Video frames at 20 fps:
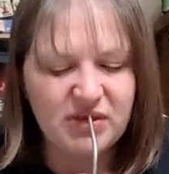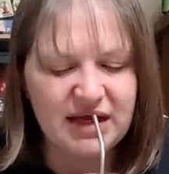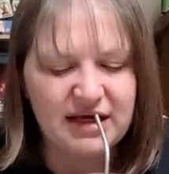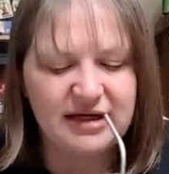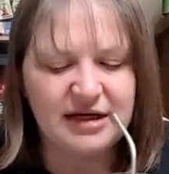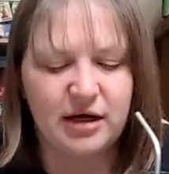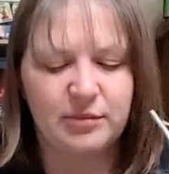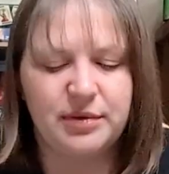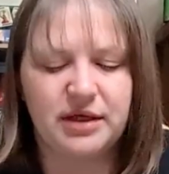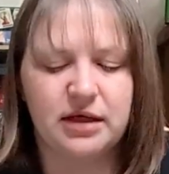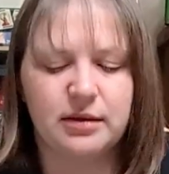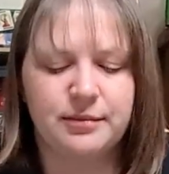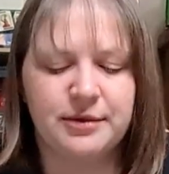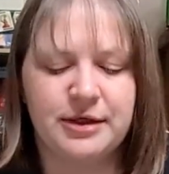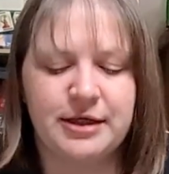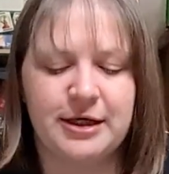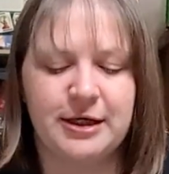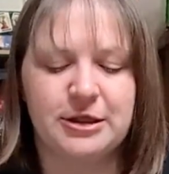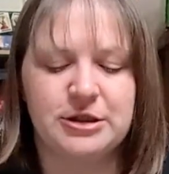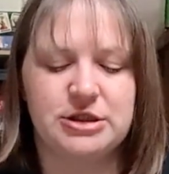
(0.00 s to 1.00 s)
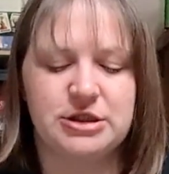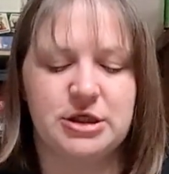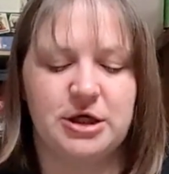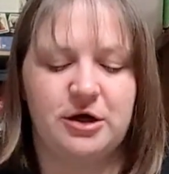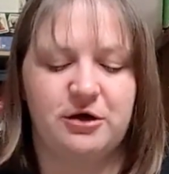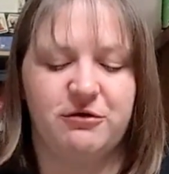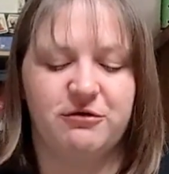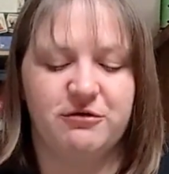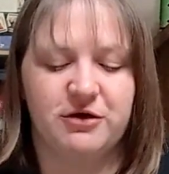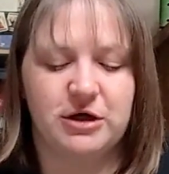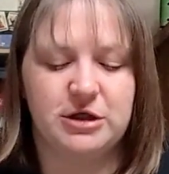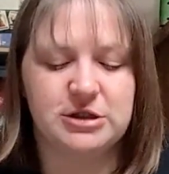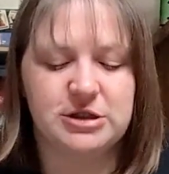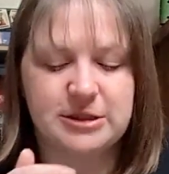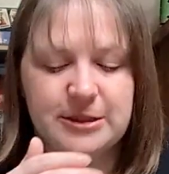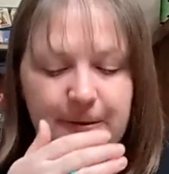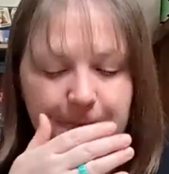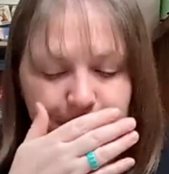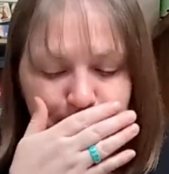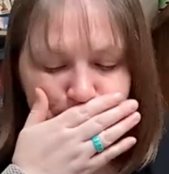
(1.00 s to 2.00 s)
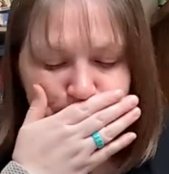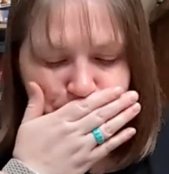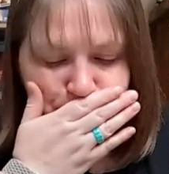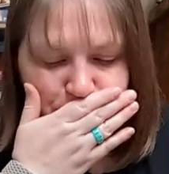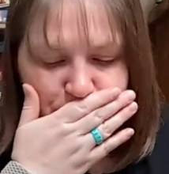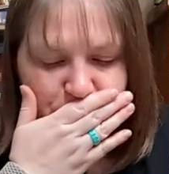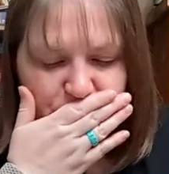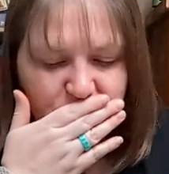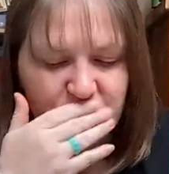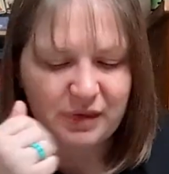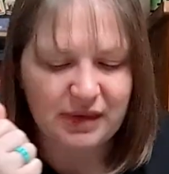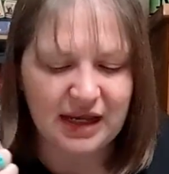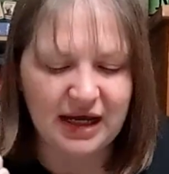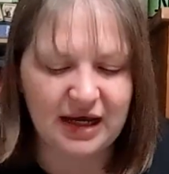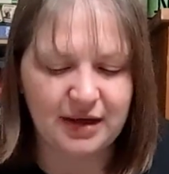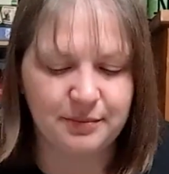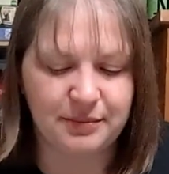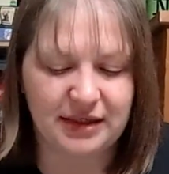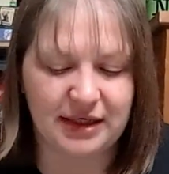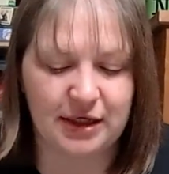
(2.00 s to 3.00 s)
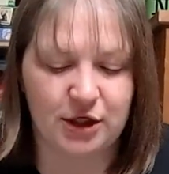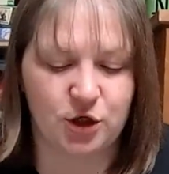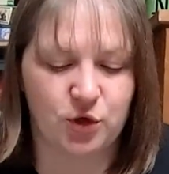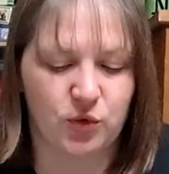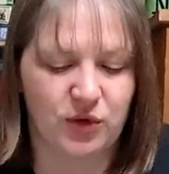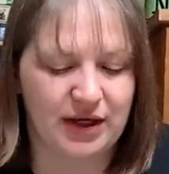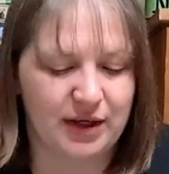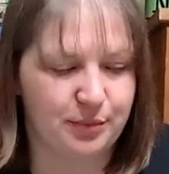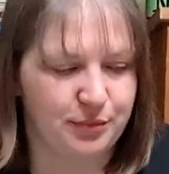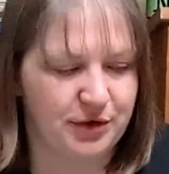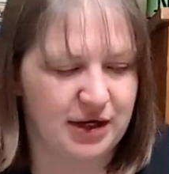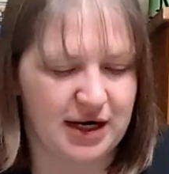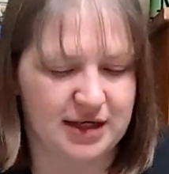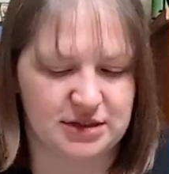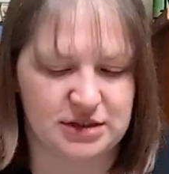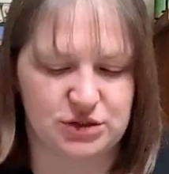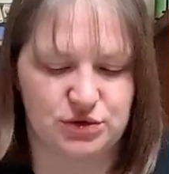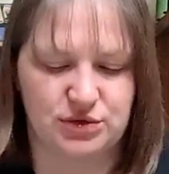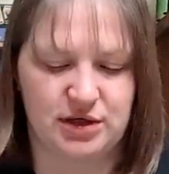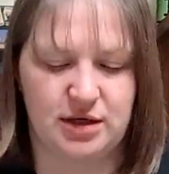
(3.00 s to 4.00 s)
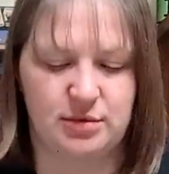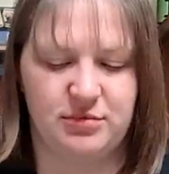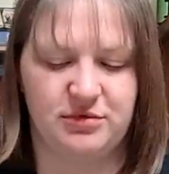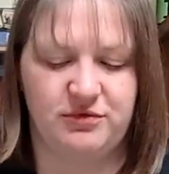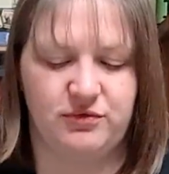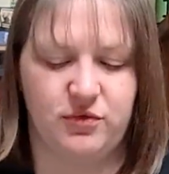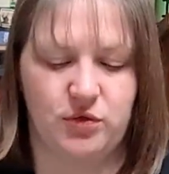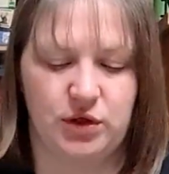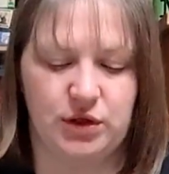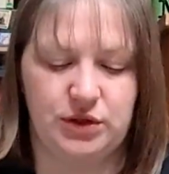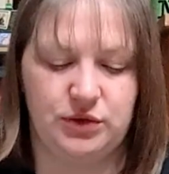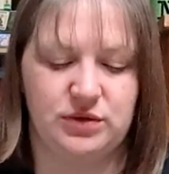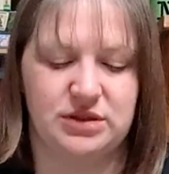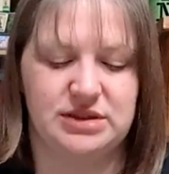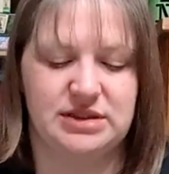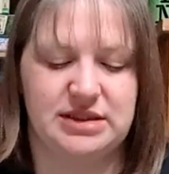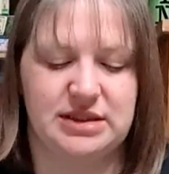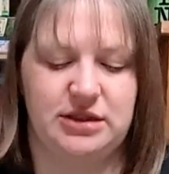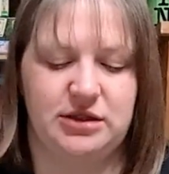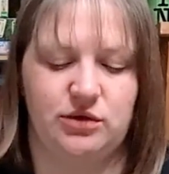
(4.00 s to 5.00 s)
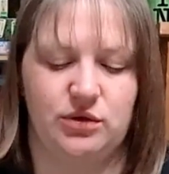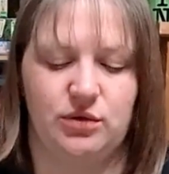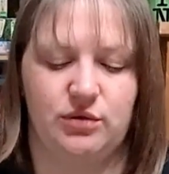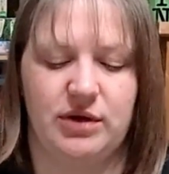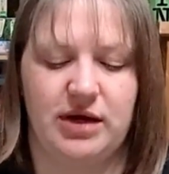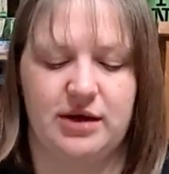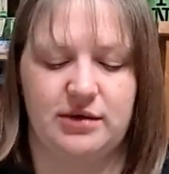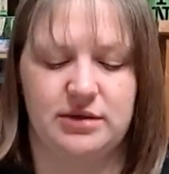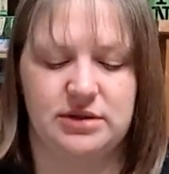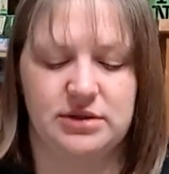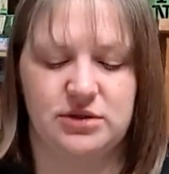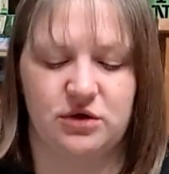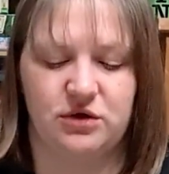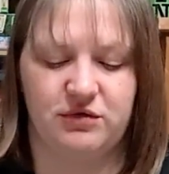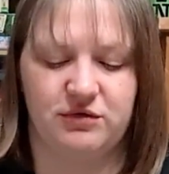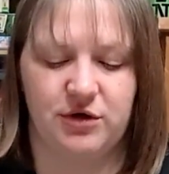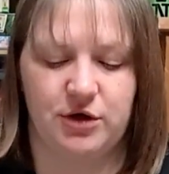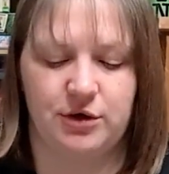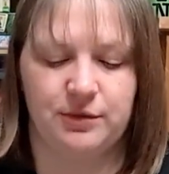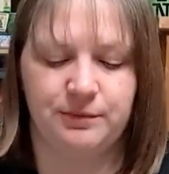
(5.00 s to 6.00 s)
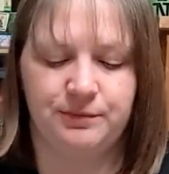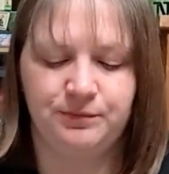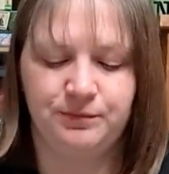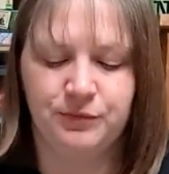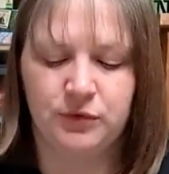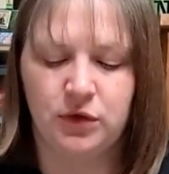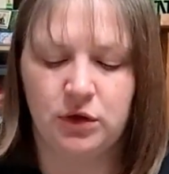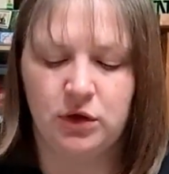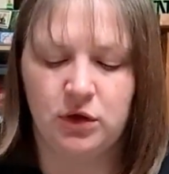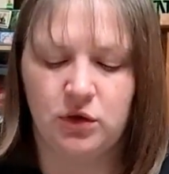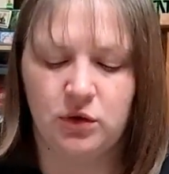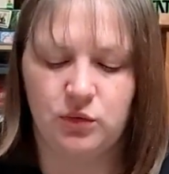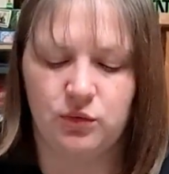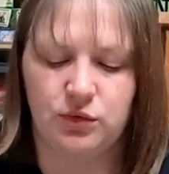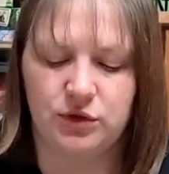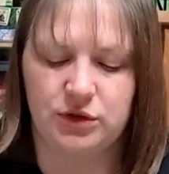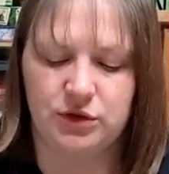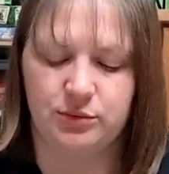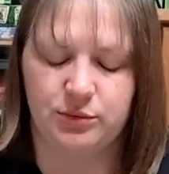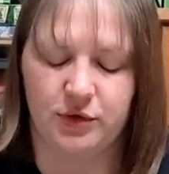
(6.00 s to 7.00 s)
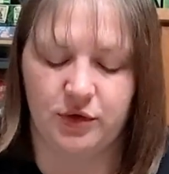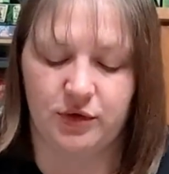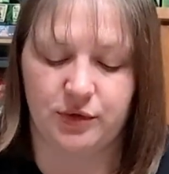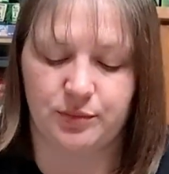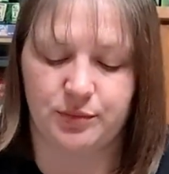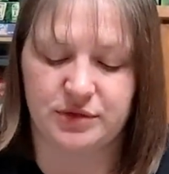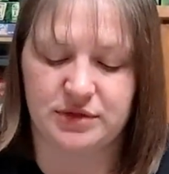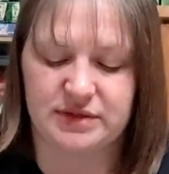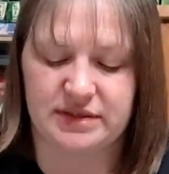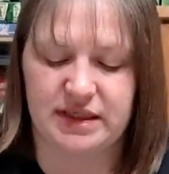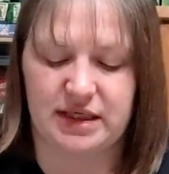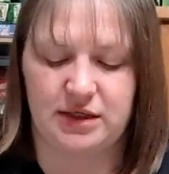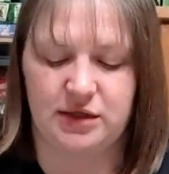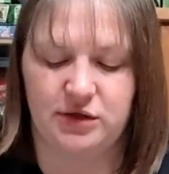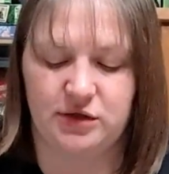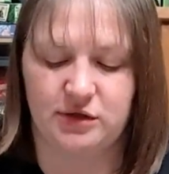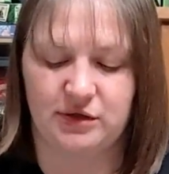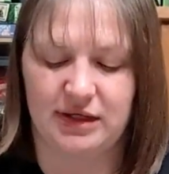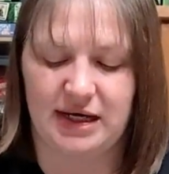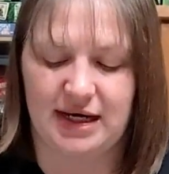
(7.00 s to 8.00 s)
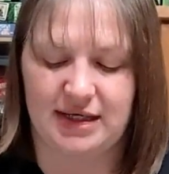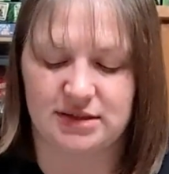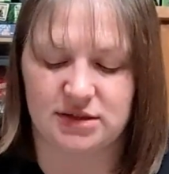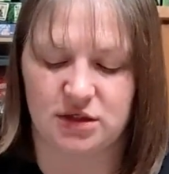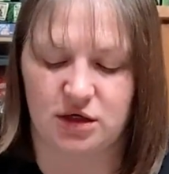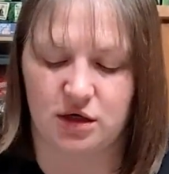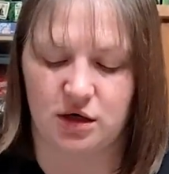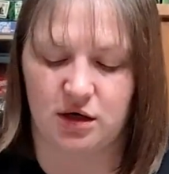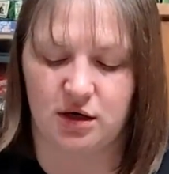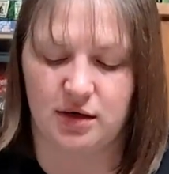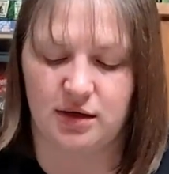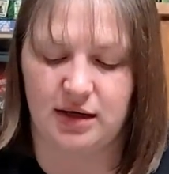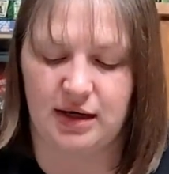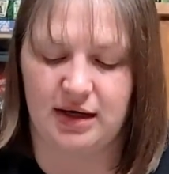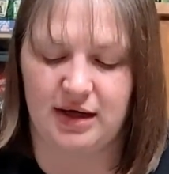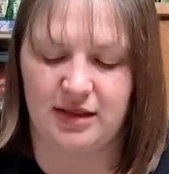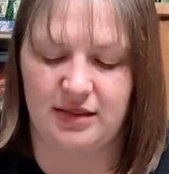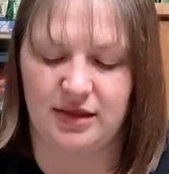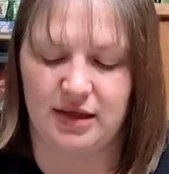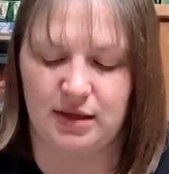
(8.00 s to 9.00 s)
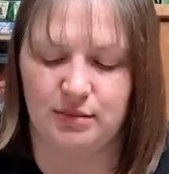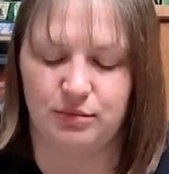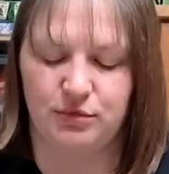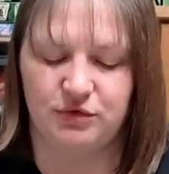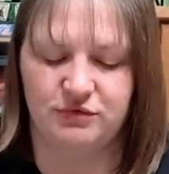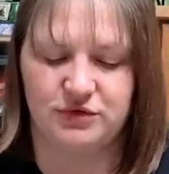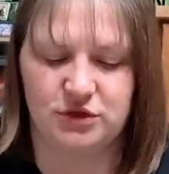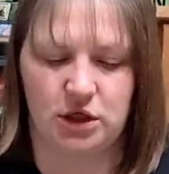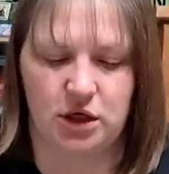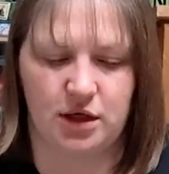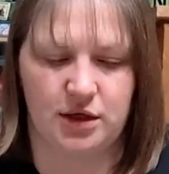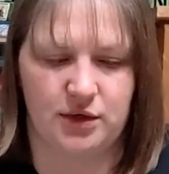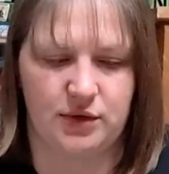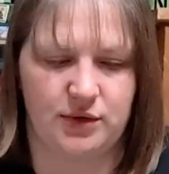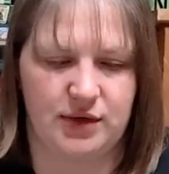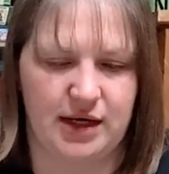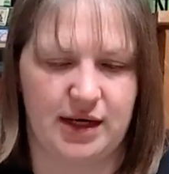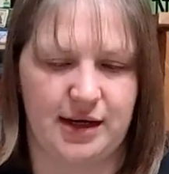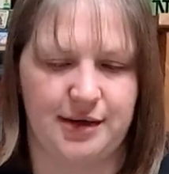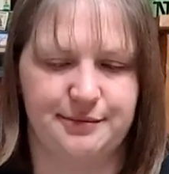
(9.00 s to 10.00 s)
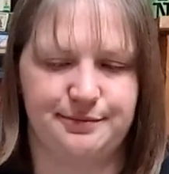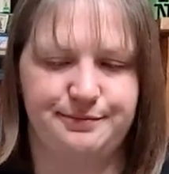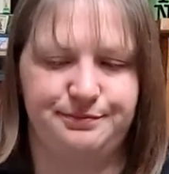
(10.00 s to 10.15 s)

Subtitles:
Now pick a player to go first and play a quick practice round before you continue. The round is over when you both present your last card and then move Tacocat.